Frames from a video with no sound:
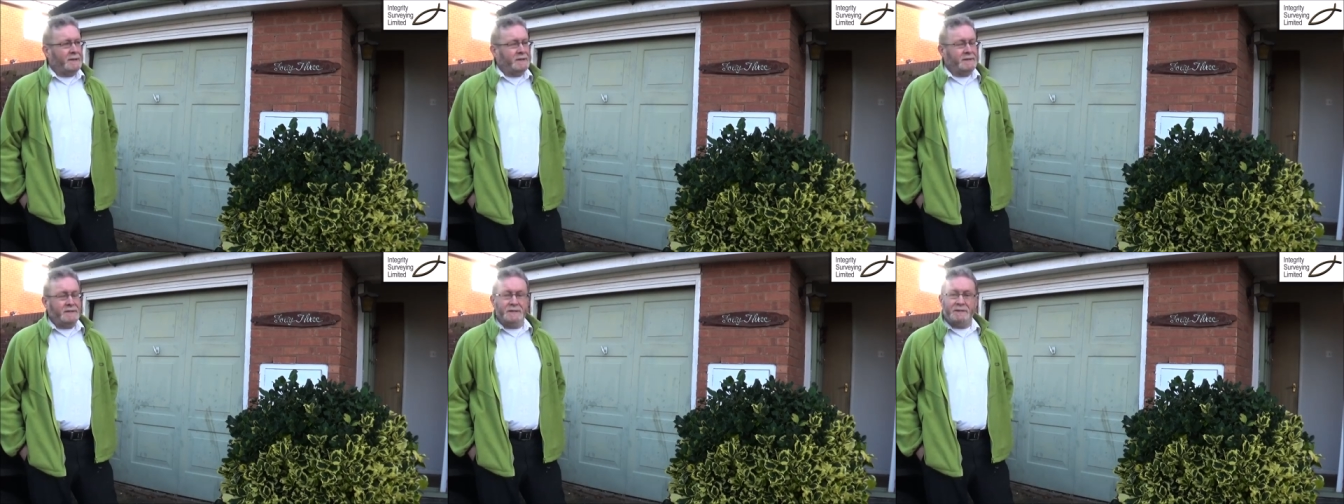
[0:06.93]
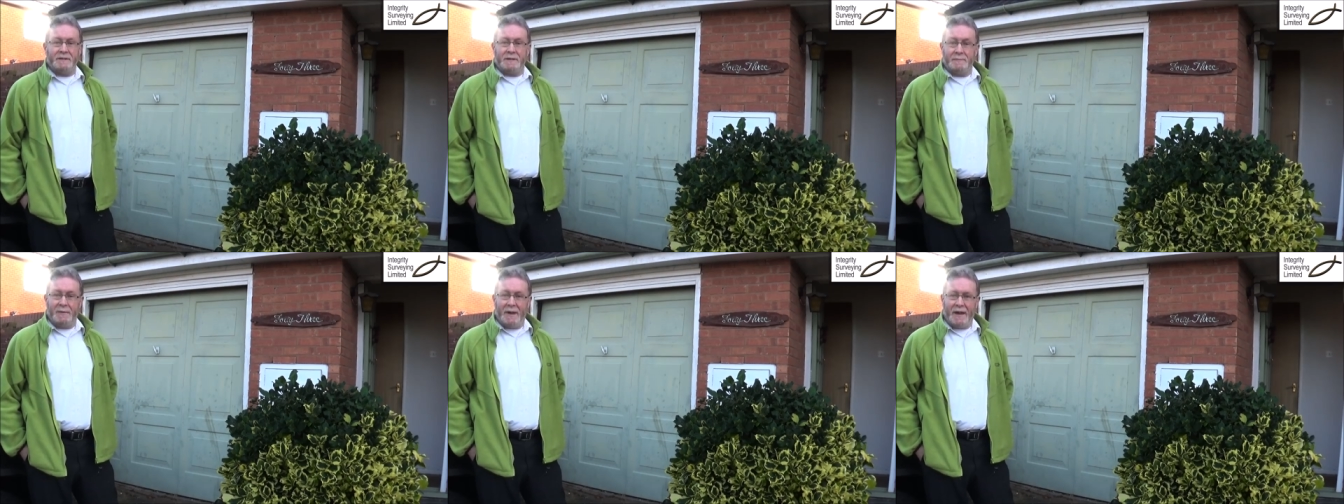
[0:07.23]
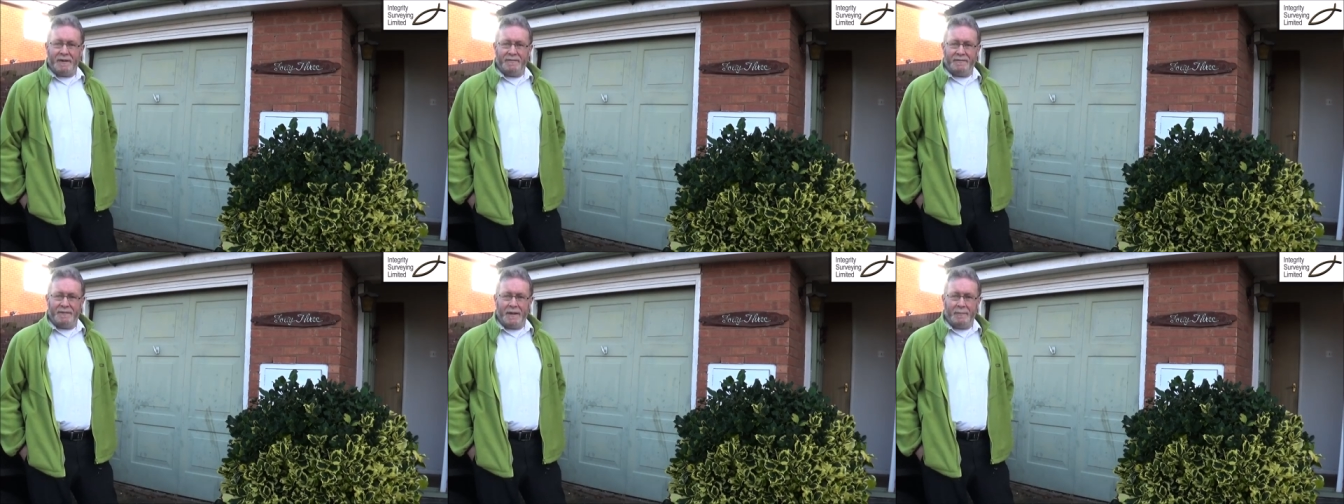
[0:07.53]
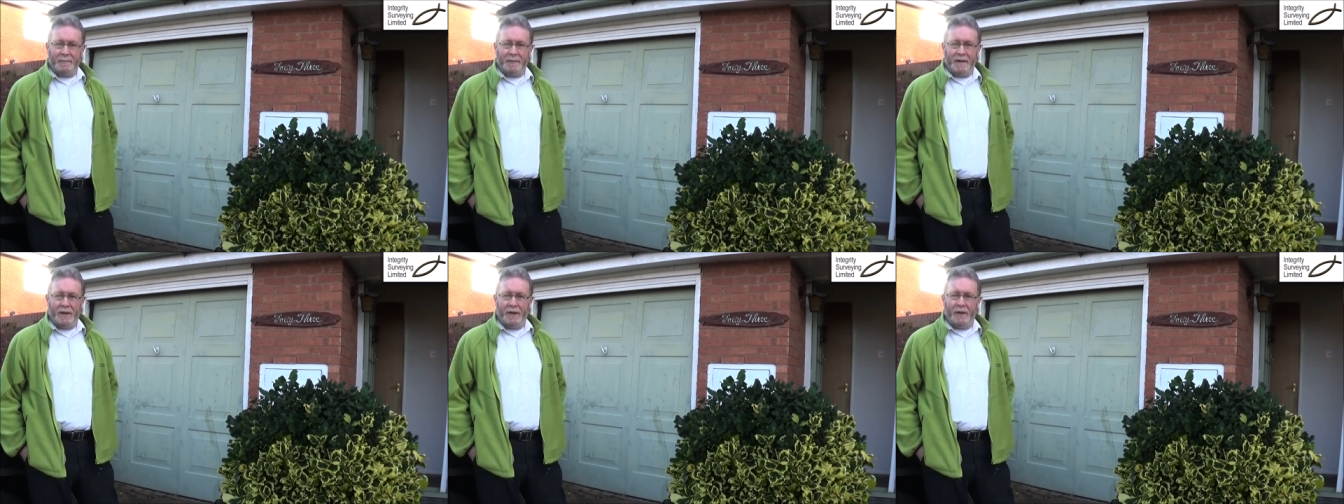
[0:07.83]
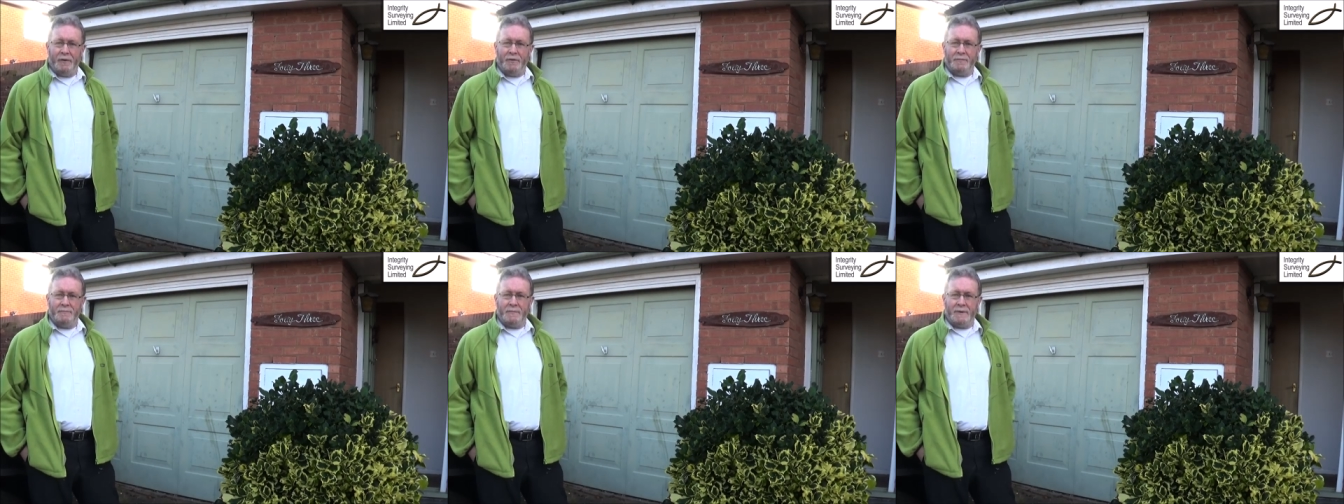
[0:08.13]
This is going to be our family
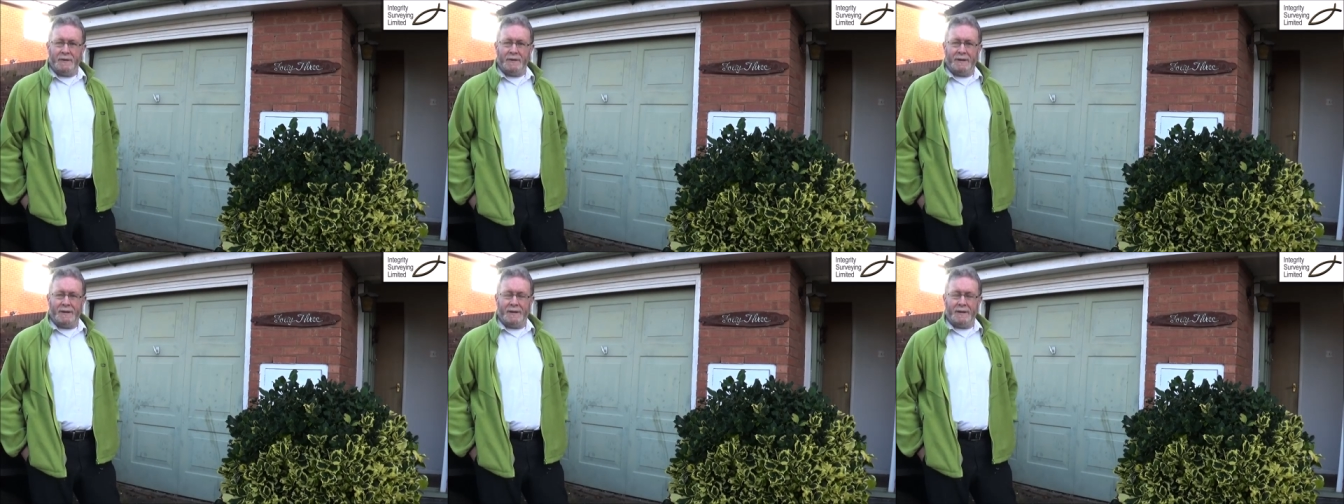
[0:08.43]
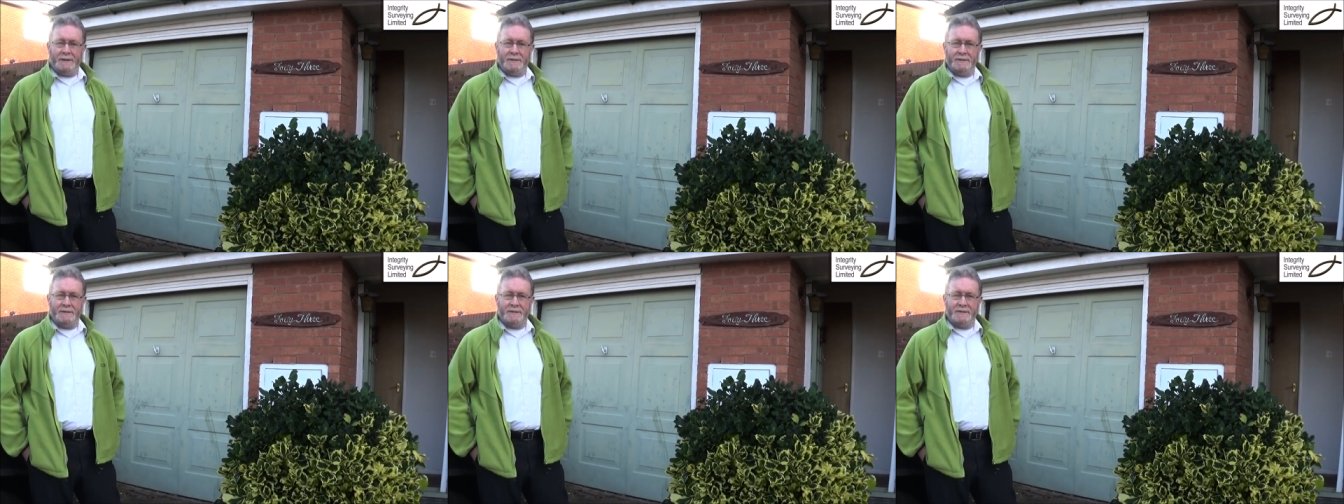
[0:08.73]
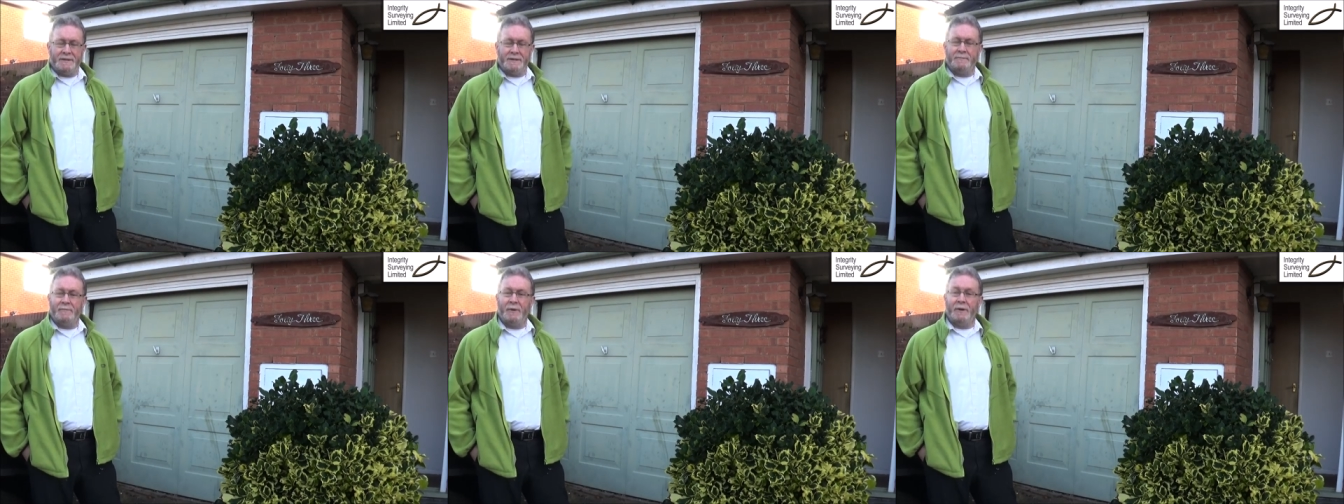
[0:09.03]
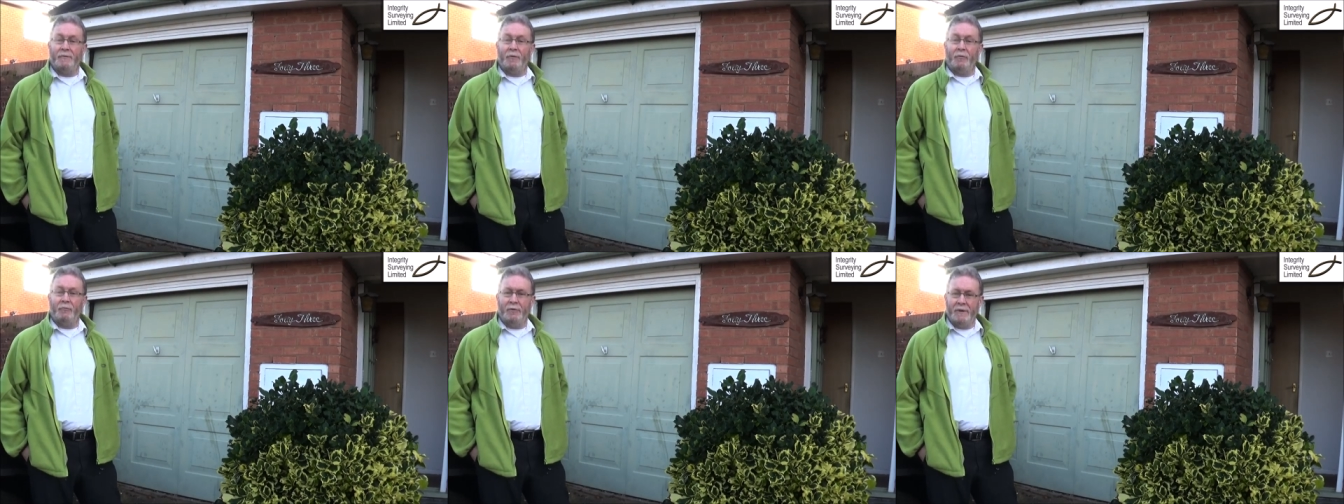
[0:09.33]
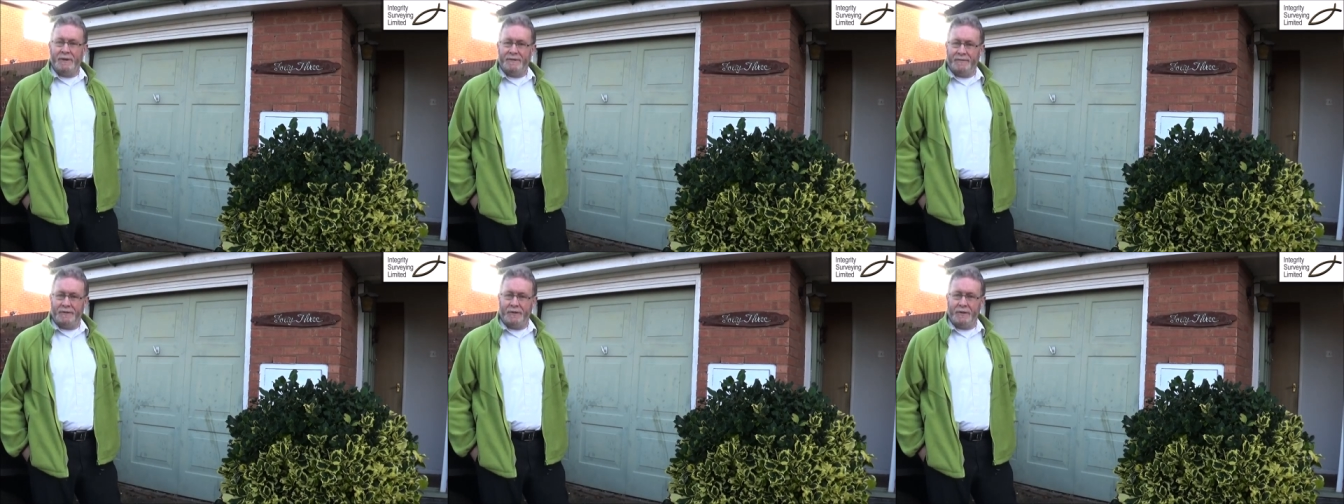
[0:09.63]
home, and it's a bit of a
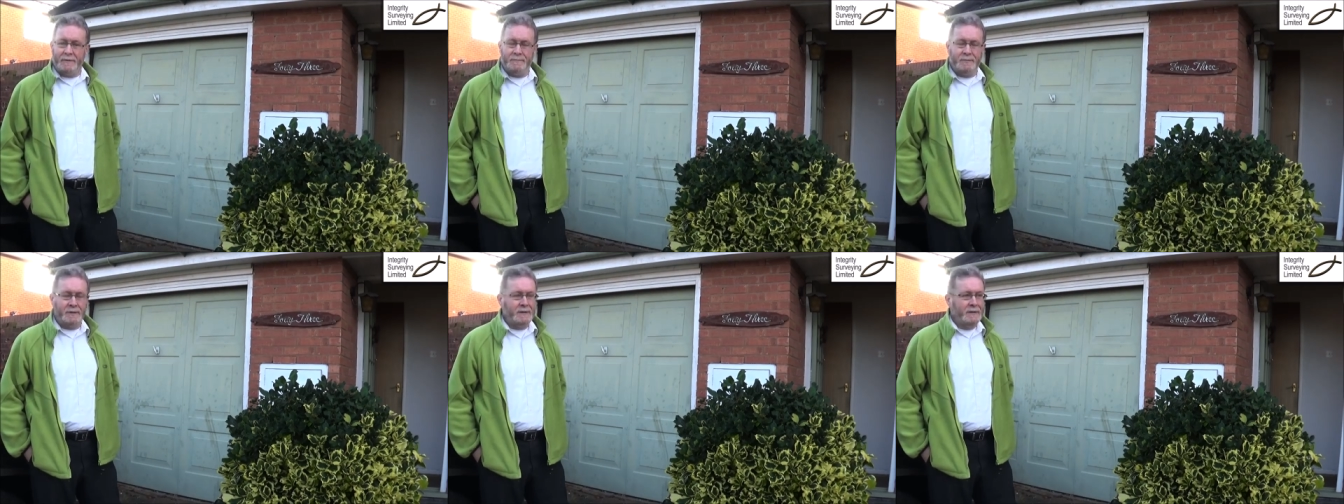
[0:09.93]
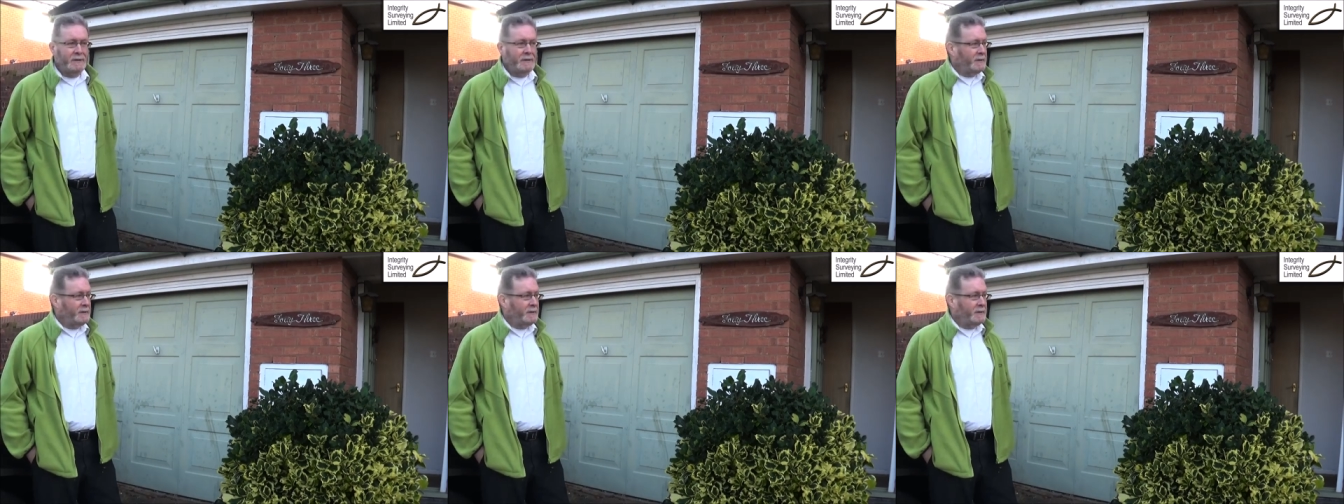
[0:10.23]
refurb,